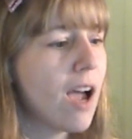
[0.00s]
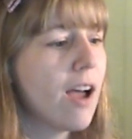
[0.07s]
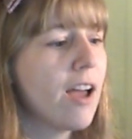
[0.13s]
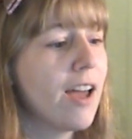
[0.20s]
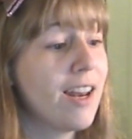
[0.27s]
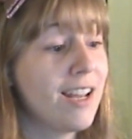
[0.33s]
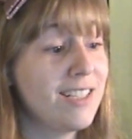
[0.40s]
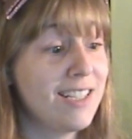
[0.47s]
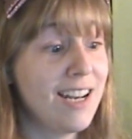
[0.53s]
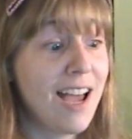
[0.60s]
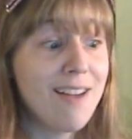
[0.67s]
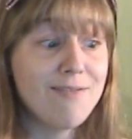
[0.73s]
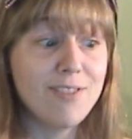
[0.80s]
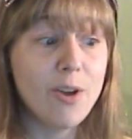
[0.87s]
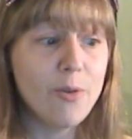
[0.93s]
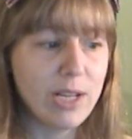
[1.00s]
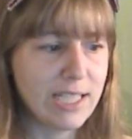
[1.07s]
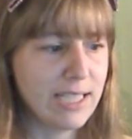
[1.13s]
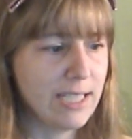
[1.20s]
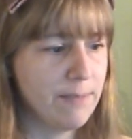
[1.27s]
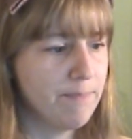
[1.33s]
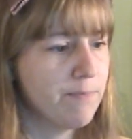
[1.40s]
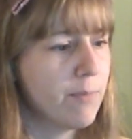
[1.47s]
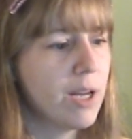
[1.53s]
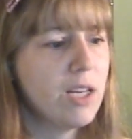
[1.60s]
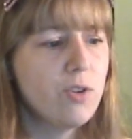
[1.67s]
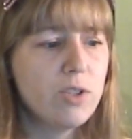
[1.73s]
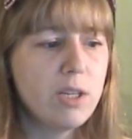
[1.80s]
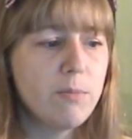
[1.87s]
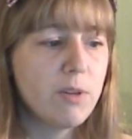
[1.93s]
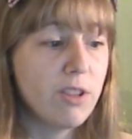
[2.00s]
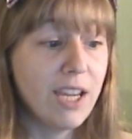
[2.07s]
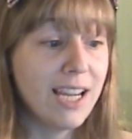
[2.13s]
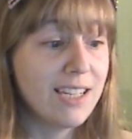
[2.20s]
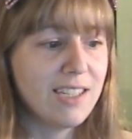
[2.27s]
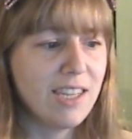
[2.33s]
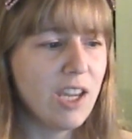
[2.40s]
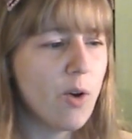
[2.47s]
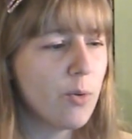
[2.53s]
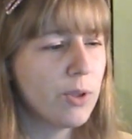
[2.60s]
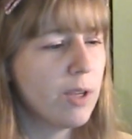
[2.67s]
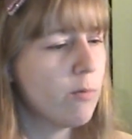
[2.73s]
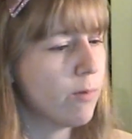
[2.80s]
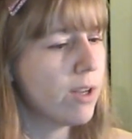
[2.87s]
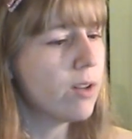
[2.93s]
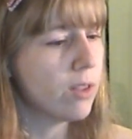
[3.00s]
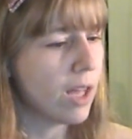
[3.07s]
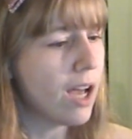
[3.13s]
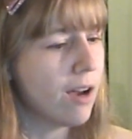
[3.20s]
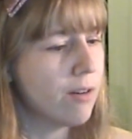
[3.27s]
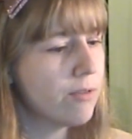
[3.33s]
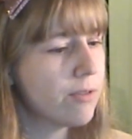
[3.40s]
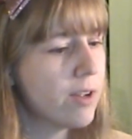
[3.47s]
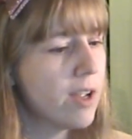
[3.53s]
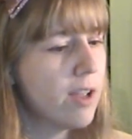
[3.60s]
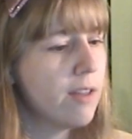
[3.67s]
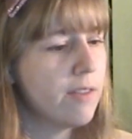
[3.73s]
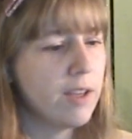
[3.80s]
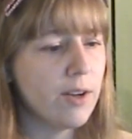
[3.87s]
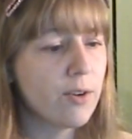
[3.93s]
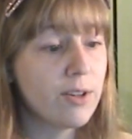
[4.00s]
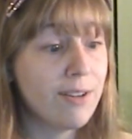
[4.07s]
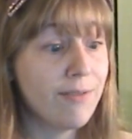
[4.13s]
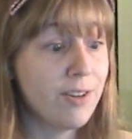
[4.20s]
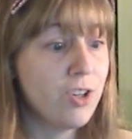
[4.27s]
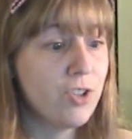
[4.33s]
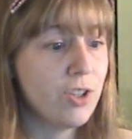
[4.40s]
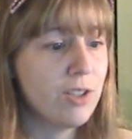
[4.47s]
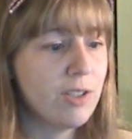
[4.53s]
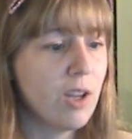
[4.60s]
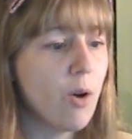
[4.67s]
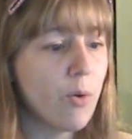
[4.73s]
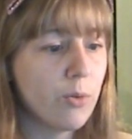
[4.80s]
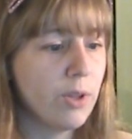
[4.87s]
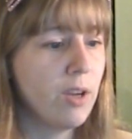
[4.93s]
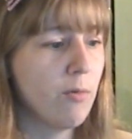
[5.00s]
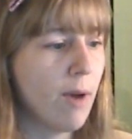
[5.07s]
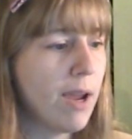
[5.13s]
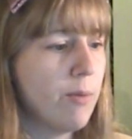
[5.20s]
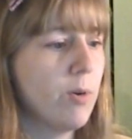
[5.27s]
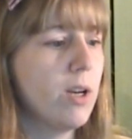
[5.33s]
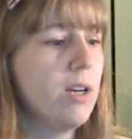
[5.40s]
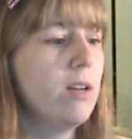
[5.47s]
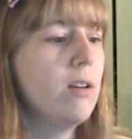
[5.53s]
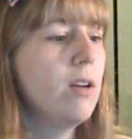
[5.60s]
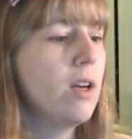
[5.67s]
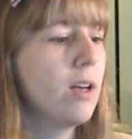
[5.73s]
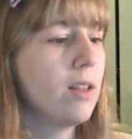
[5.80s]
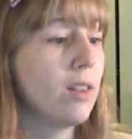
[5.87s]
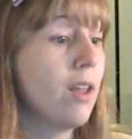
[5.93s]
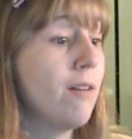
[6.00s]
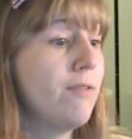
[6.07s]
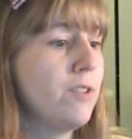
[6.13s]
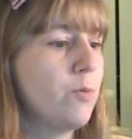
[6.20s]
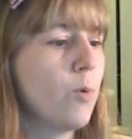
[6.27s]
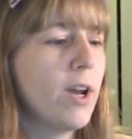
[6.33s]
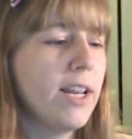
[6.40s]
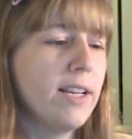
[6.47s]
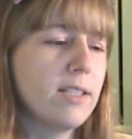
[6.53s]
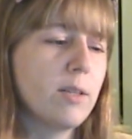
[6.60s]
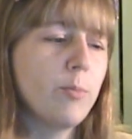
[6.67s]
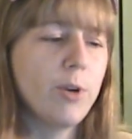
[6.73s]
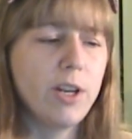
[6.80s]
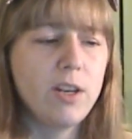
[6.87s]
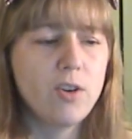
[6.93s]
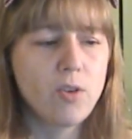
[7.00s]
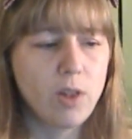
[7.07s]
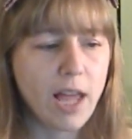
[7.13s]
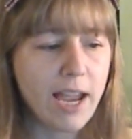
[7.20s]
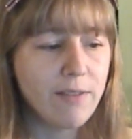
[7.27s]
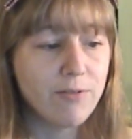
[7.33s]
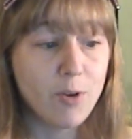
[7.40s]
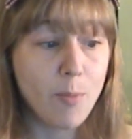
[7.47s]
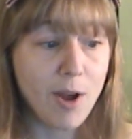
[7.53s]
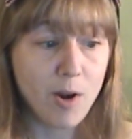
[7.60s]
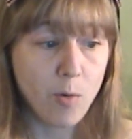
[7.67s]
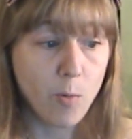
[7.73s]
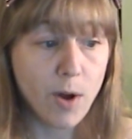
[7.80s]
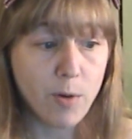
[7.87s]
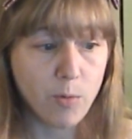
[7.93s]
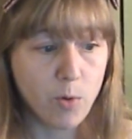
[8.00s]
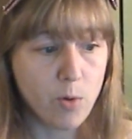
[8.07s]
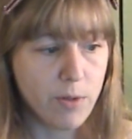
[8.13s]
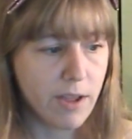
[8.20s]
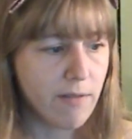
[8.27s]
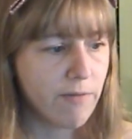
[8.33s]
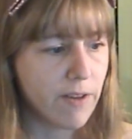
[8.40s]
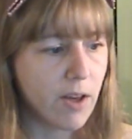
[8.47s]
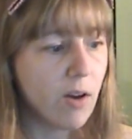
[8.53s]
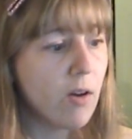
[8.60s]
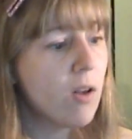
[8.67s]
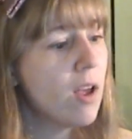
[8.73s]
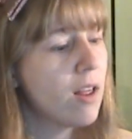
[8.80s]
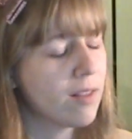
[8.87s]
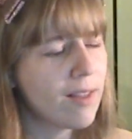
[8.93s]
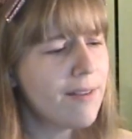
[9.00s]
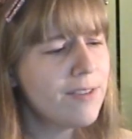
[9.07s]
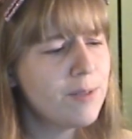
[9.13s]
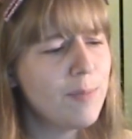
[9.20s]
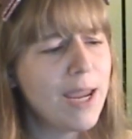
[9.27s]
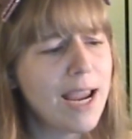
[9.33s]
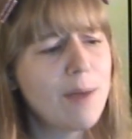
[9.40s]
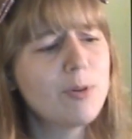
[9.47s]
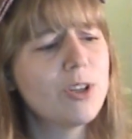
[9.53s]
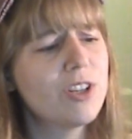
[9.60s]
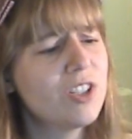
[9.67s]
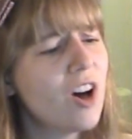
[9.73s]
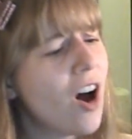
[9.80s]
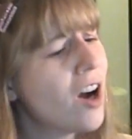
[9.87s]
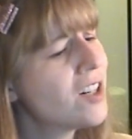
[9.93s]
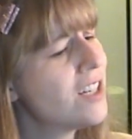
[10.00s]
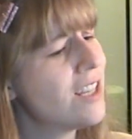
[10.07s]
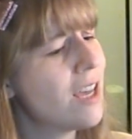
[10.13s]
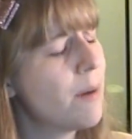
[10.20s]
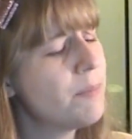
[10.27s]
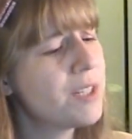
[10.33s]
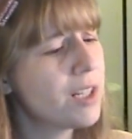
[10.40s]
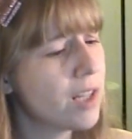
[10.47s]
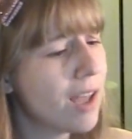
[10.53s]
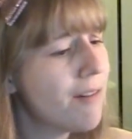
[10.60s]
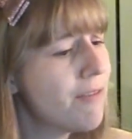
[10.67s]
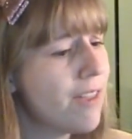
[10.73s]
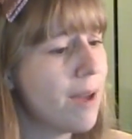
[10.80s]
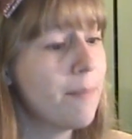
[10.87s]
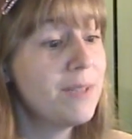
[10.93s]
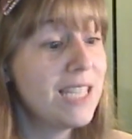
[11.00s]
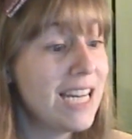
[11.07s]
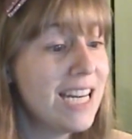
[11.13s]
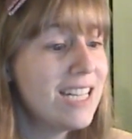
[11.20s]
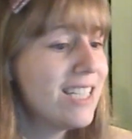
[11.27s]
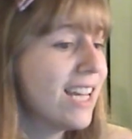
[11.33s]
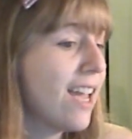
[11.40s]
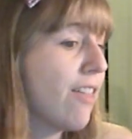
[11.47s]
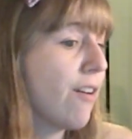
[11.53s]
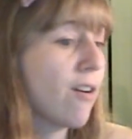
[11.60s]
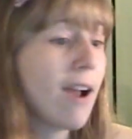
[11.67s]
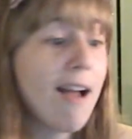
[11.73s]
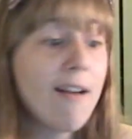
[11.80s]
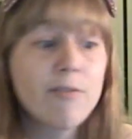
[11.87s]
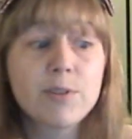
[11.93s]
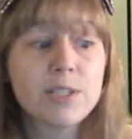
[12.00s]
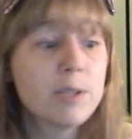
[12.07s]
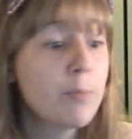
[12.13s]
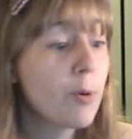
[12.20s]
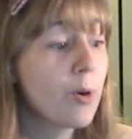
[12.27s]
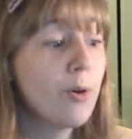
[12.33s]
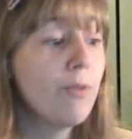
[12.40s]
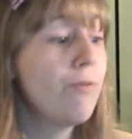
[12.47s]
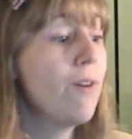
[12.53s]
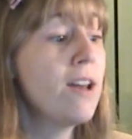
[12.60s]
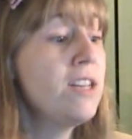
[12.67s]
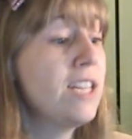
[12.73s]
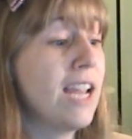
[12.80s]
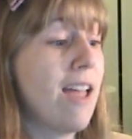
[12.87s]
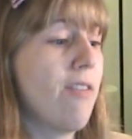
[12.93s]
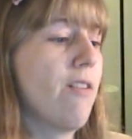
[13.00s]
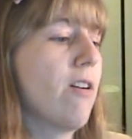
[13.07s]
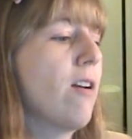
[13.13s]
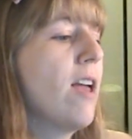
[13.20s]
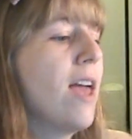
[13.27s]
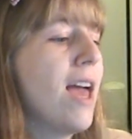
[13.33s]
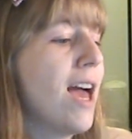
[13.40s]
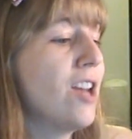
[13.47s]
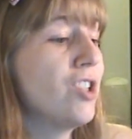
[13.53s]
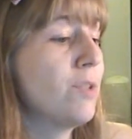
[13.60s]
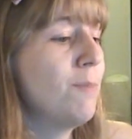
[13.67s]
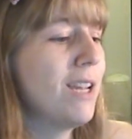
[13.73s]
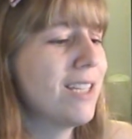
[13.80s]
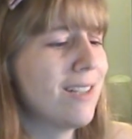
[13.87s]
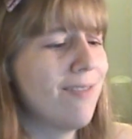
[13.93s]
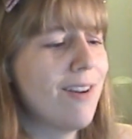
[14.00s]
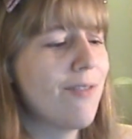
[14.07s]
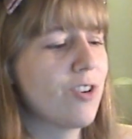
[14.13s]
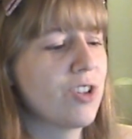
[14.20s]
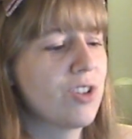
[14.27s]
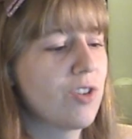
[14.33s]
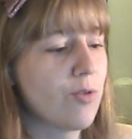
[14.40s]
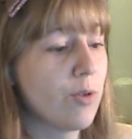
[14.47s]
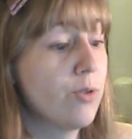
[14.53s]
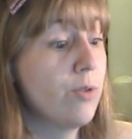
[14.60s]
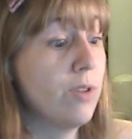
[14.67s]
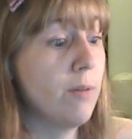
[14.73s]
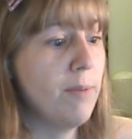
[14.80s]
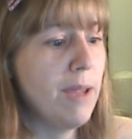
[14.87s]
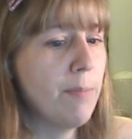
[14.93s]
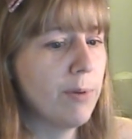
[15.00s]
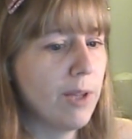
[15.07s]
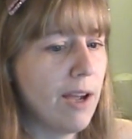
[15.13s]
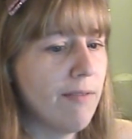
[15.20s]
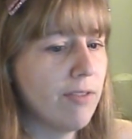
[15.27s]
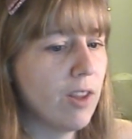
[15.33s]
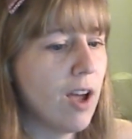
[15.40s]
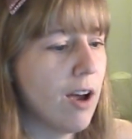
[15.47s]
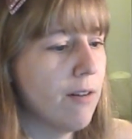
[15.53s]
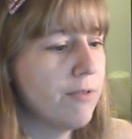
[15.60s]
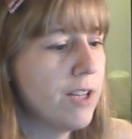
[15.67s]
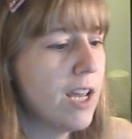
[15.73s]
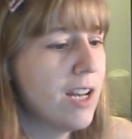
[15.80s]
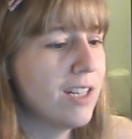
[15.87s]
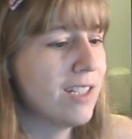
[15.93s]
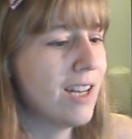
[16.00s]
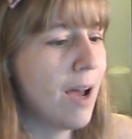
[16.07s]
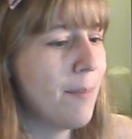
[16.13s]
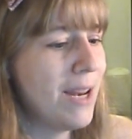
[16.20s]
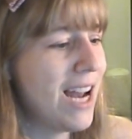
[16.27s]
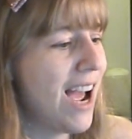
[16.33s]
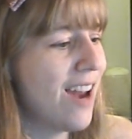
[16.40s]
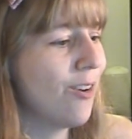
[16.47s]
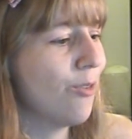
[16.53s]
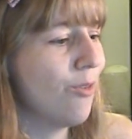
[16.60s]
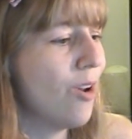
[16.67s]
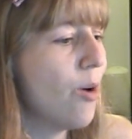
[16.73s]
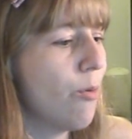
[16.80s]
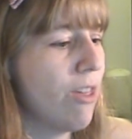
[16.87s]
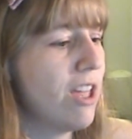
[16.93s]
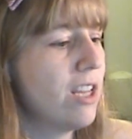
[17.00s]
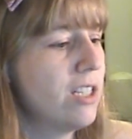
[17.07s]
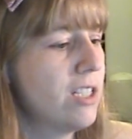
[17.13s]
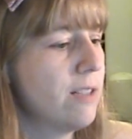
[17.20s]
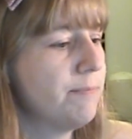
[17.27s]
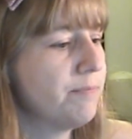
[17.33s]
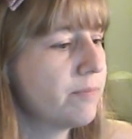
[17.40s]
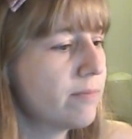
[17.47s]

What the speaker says: And I said, I've noticed, but you seem to think it's the only real love, that your definition is the only right one. Love is wanting someone in your life no matter what role they fill. Love is being able to talk to them, to love them, to eat together, have reciprocal fun together. And just because I've never screwed the people I've loved does not mean I don't know this.